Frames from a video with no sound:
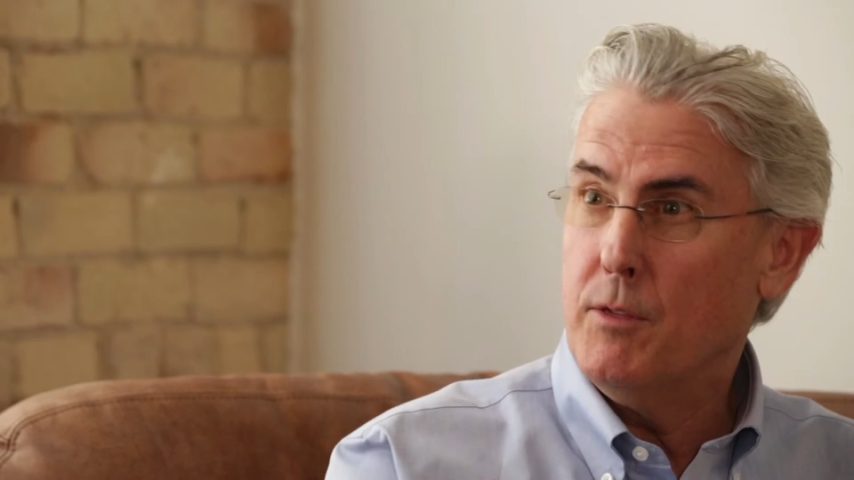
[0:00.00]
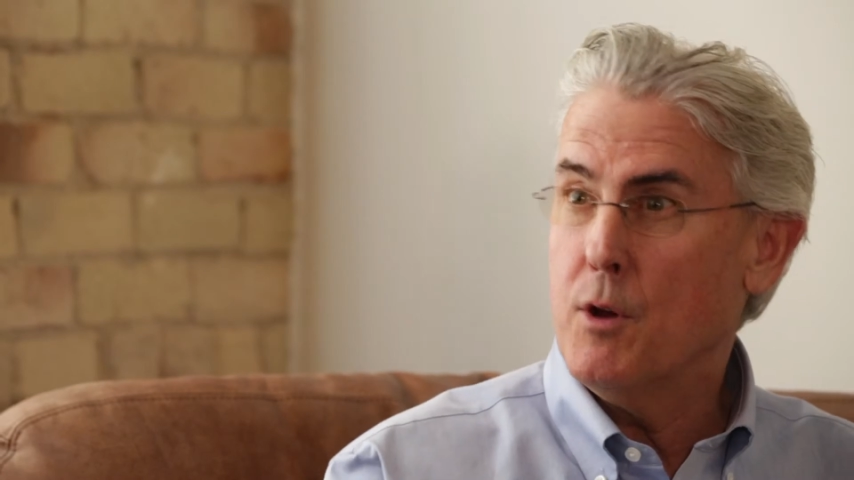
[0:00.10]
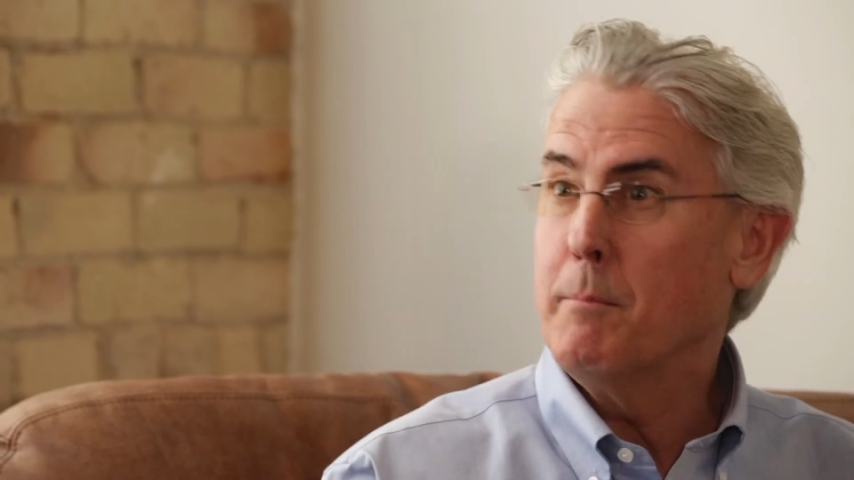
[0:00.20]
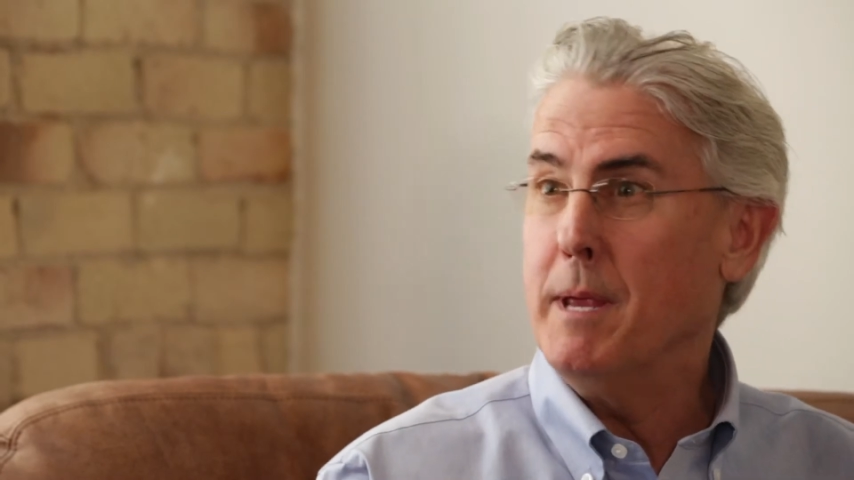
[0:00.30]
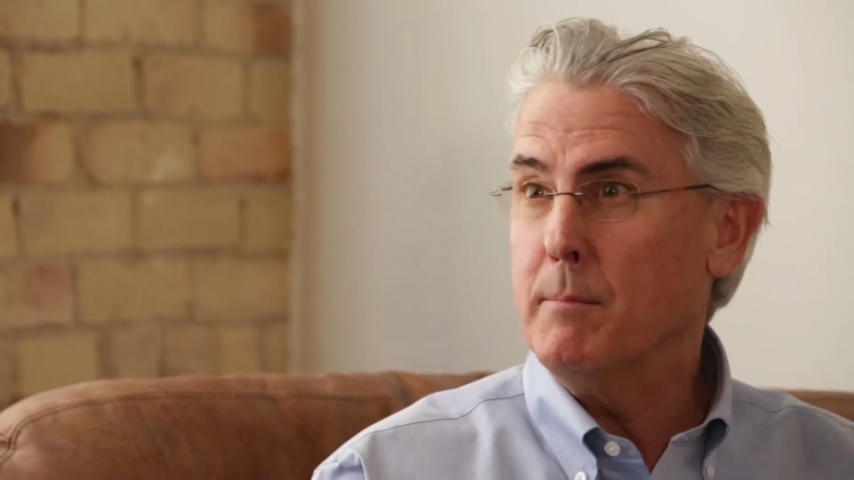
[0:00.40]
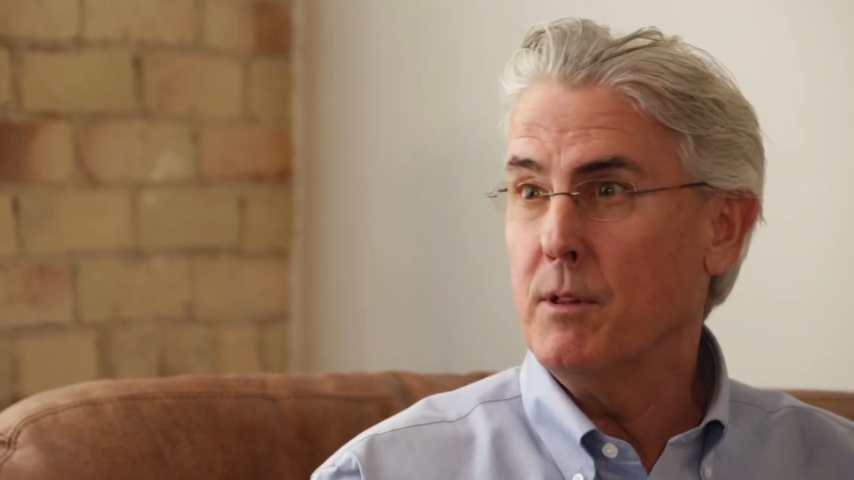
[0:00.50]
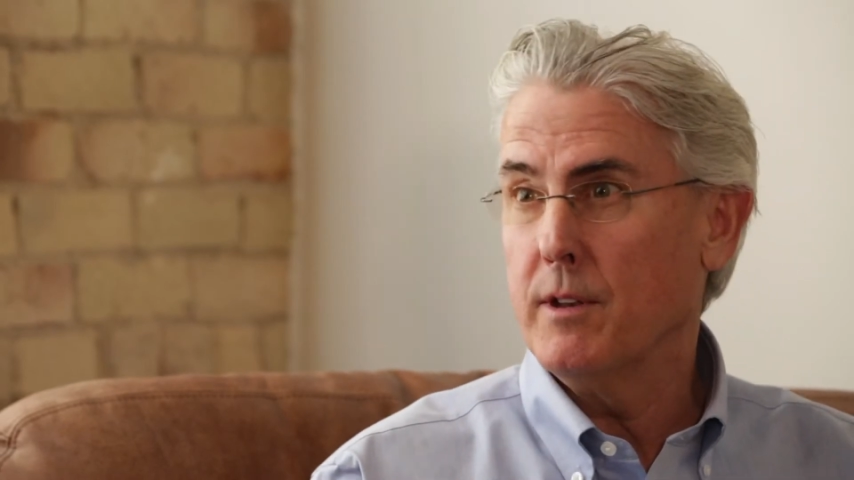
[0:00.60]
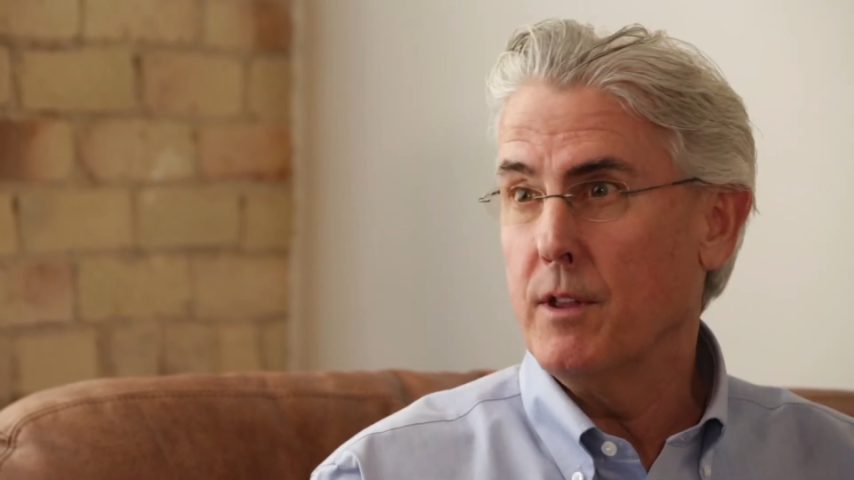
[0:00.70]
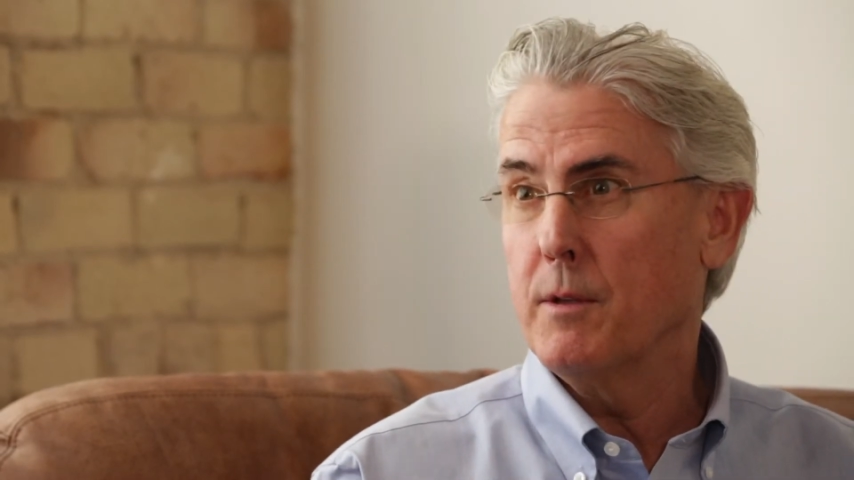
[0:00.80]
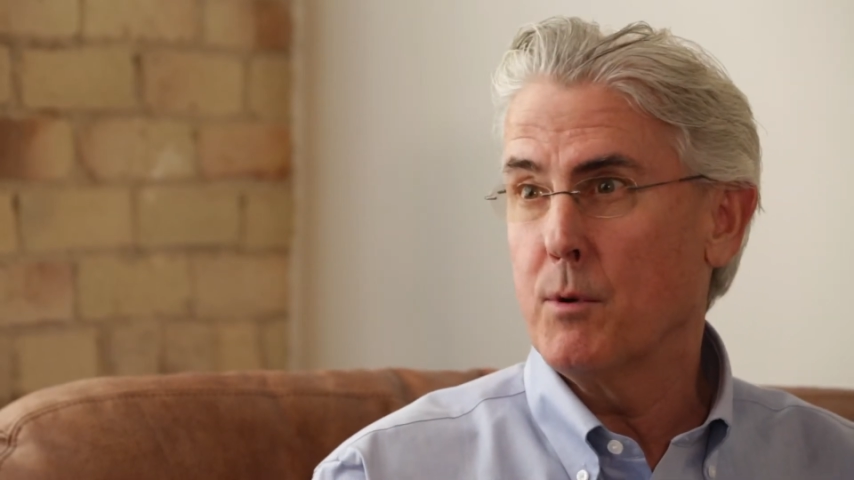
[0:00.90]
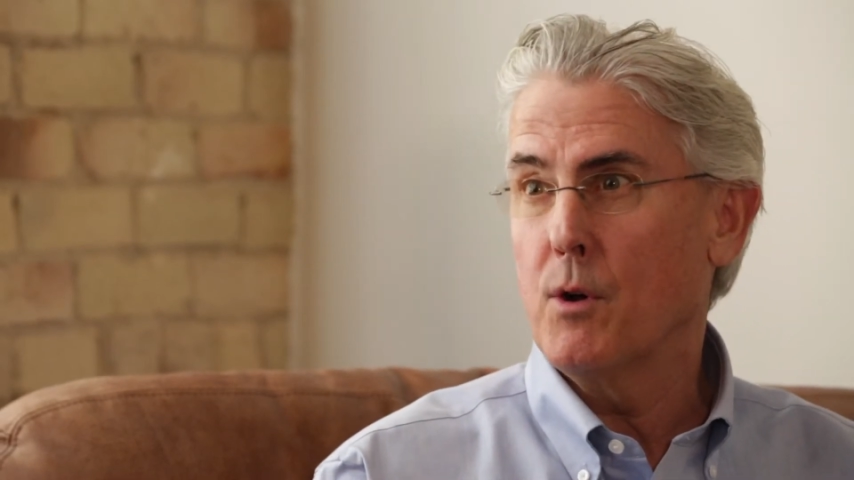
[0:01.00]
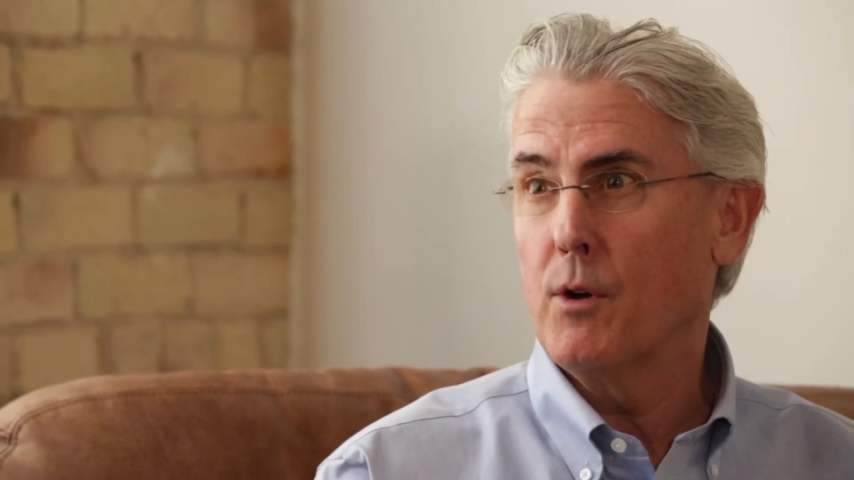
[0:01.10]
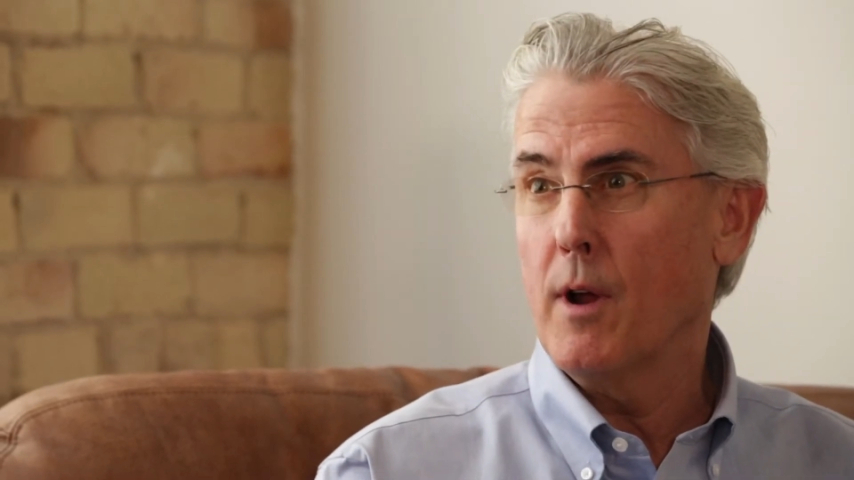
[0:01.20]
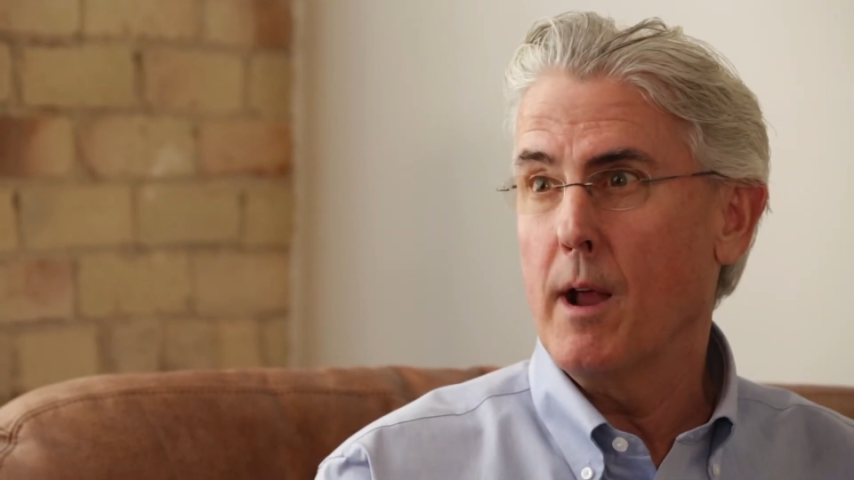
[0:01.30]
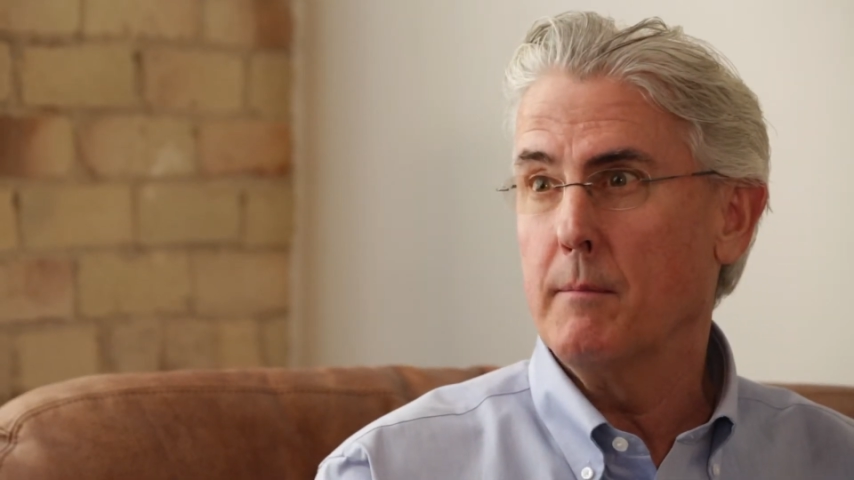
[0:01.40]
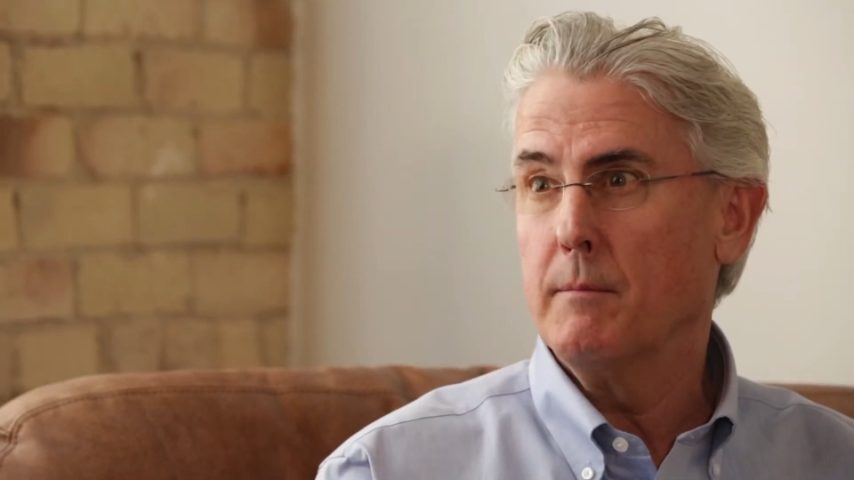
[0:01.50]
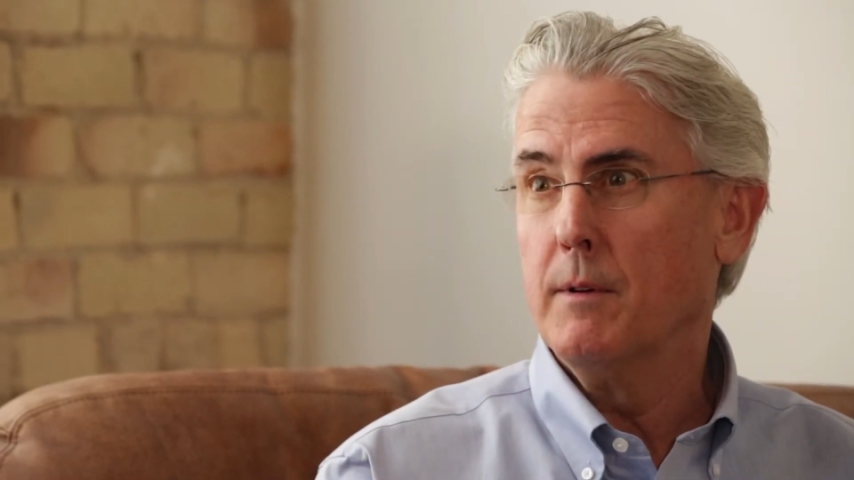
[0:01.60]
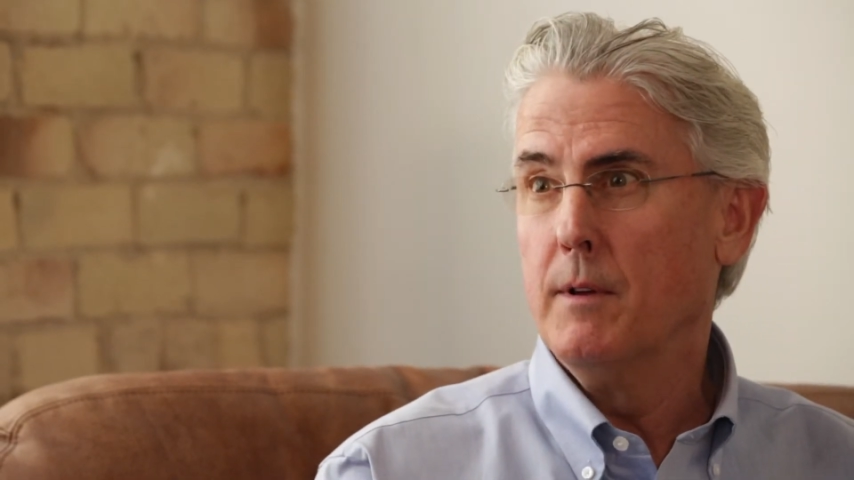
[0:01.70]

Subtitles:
their people into the program,